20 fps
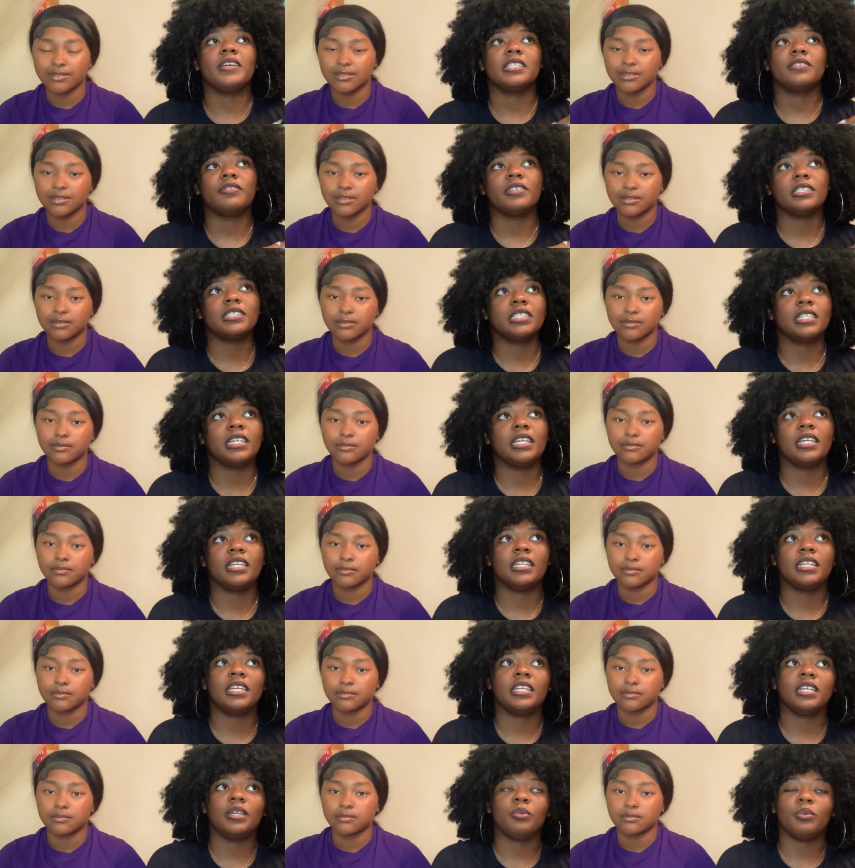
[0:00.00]
Speaker 1: as 15,
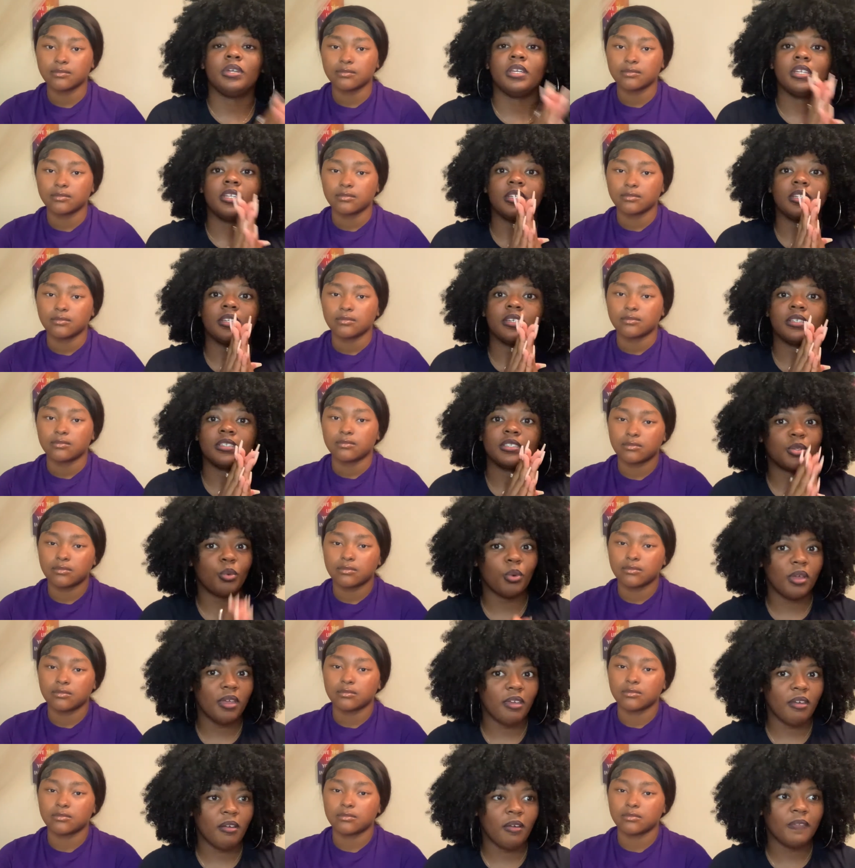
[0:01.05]
then it went to
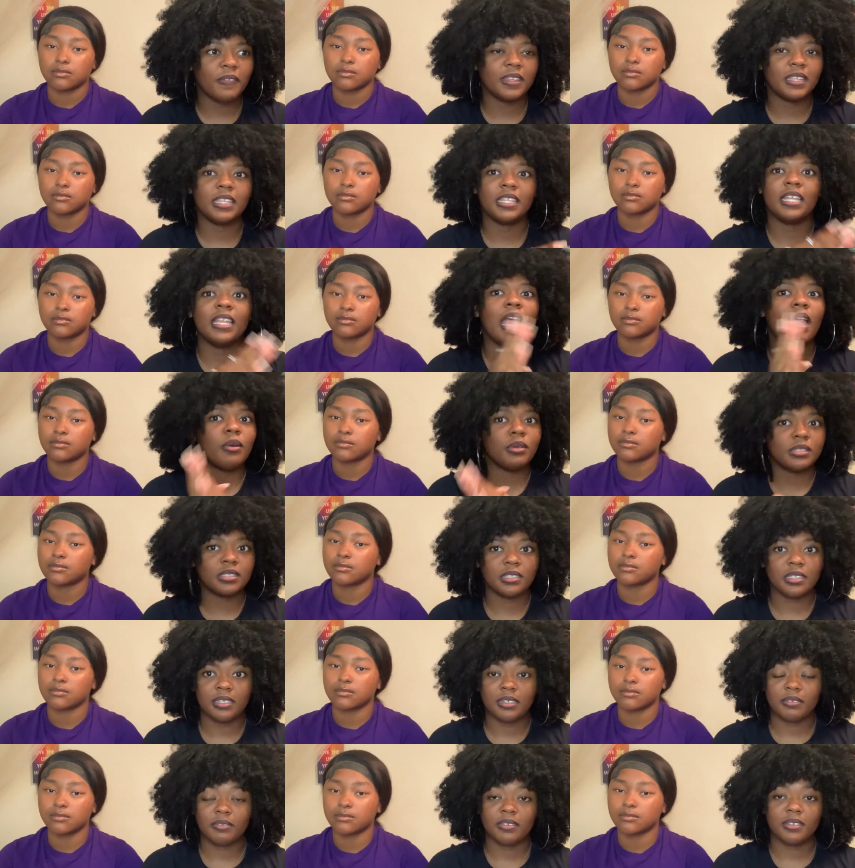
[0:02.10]
12, now it's
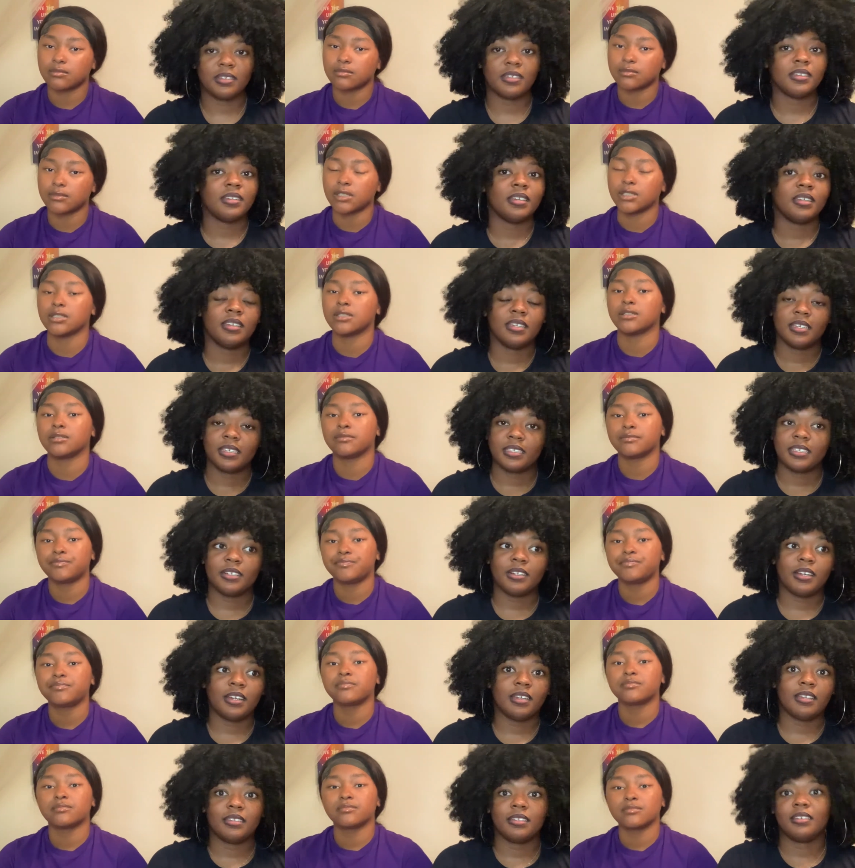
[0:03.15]
11. Yeah.
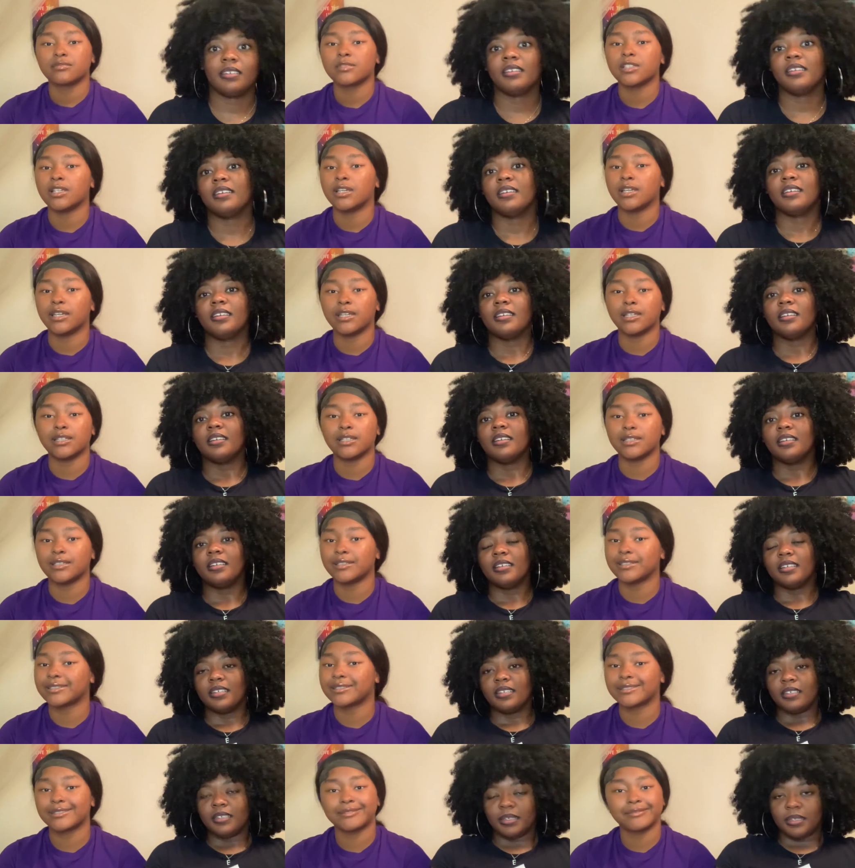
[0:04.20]
Crazy.
Speaker 2: Yeah, it
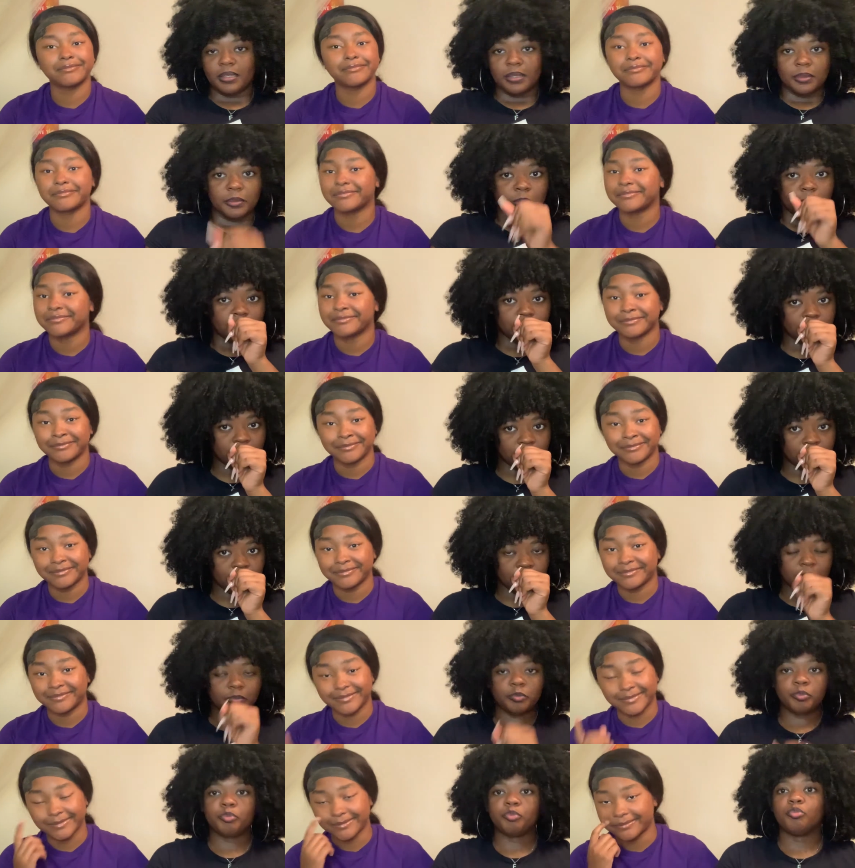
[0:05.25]
is.
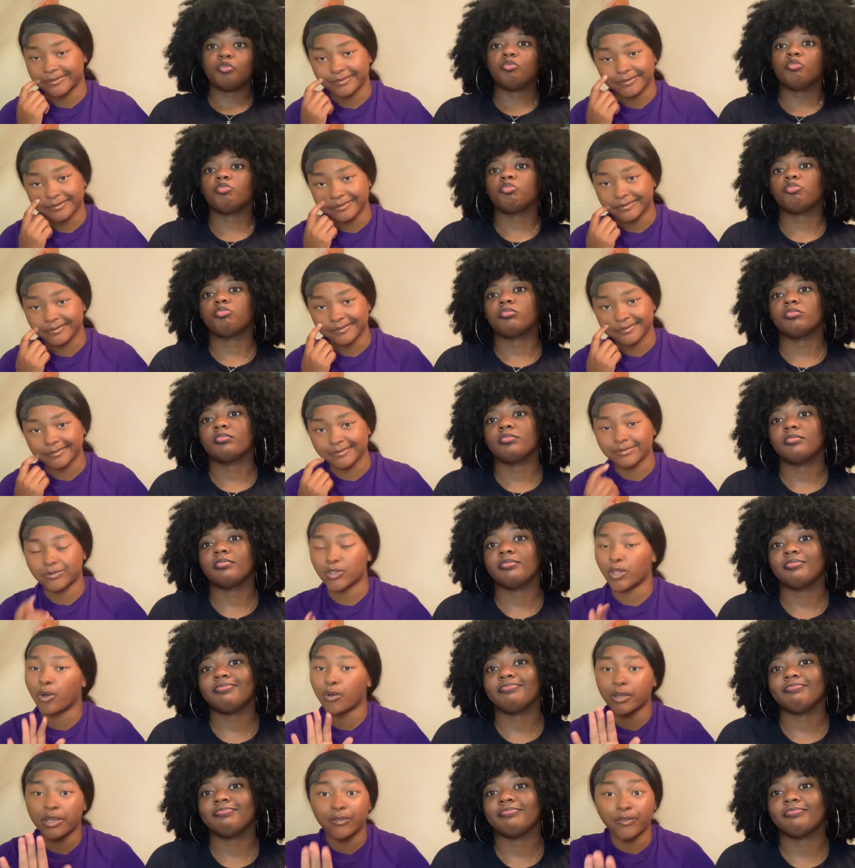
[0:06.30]
mm -mm.
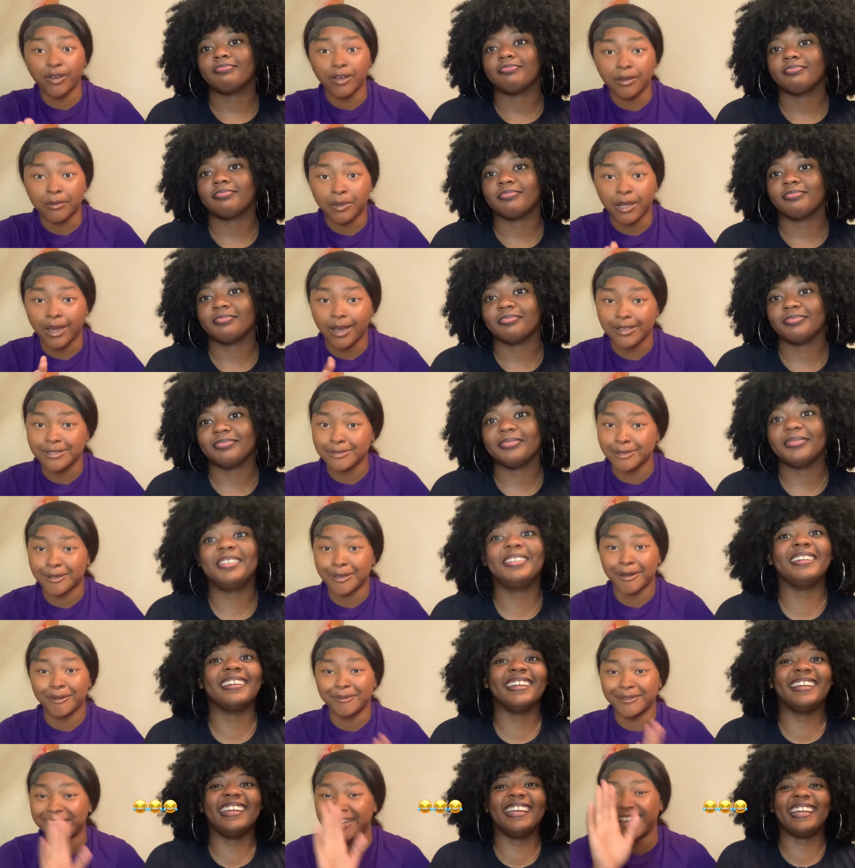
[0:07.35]
Don't give up. That also comes with